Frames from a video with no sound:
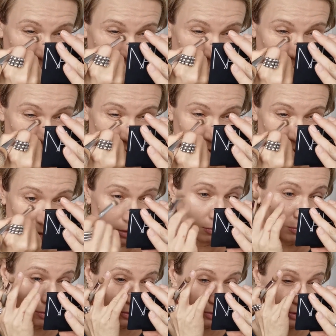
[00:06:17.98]
because I don't
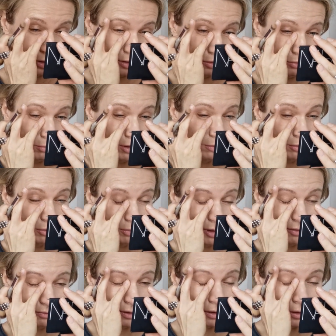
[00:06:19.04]
want to let it might be
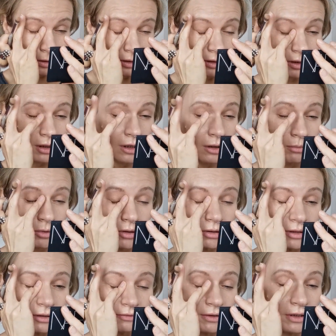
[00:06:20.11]
my finger,
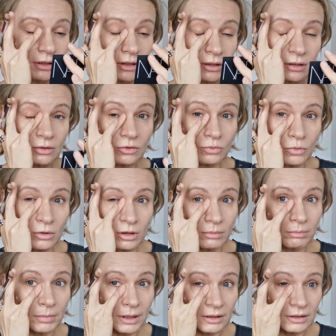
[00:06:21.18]
because I think this need to
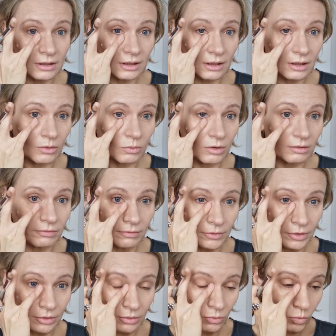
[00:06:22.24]
work better with
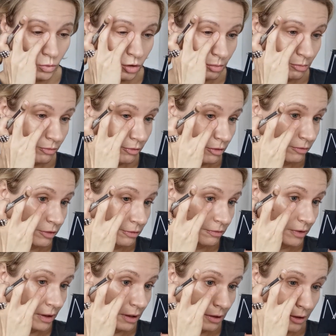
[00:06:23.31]
your warmth of your
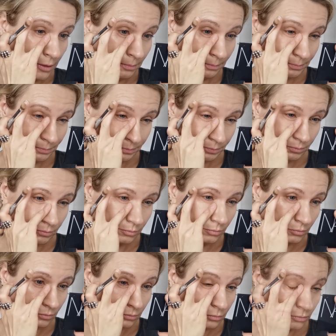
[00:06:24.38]
finger.
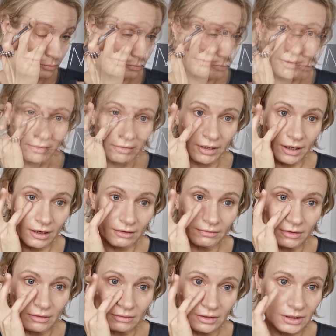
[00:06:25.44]
Very
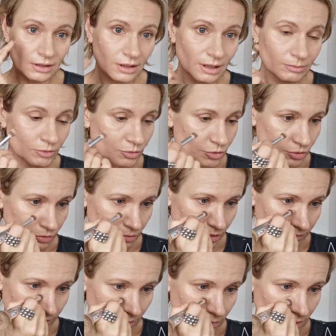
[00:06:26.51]
heavy concealer. I'm not sure
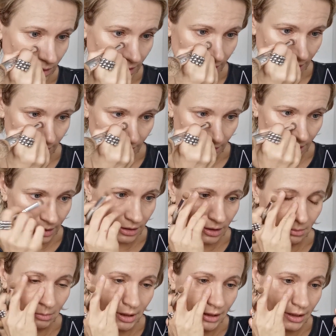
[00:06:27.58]
if I would like it
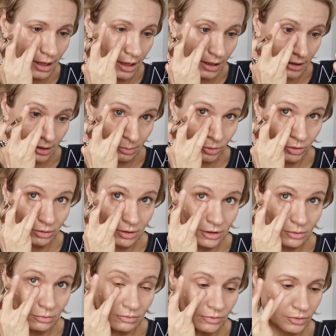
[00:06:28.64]
under my eyes, be
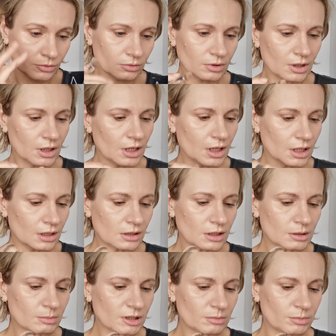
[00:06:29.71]
honest with you.
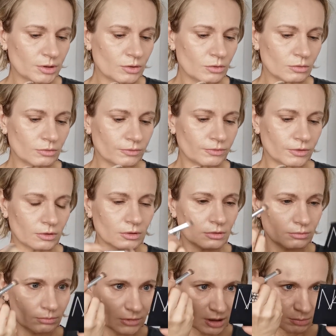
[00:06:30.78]
This must be good
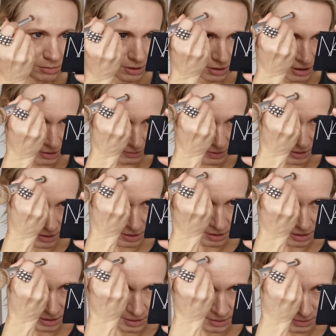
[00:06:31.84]
for maybe covering
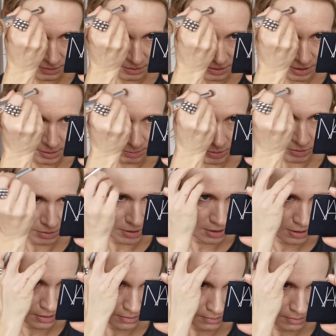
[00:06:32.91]
the
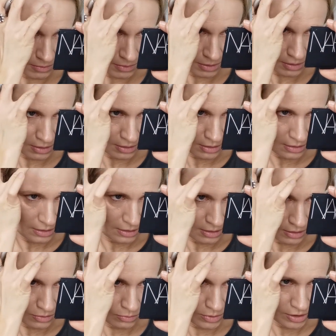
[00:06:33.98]
spots,
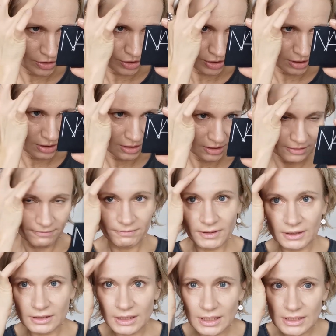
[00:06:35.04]
which is
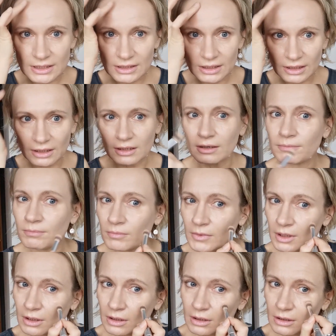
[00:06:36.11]
fantastic.
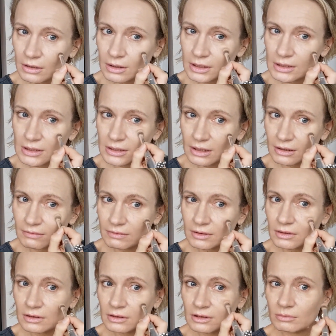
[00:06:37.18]
Let's cover
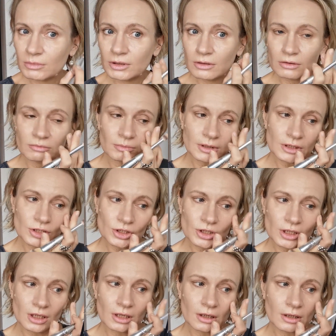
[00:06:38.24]
a little bit of my
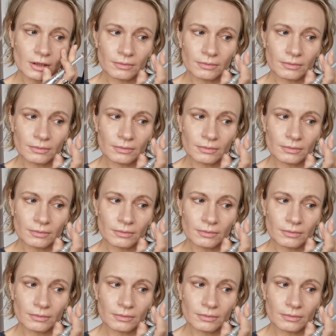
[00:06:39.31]
cheek,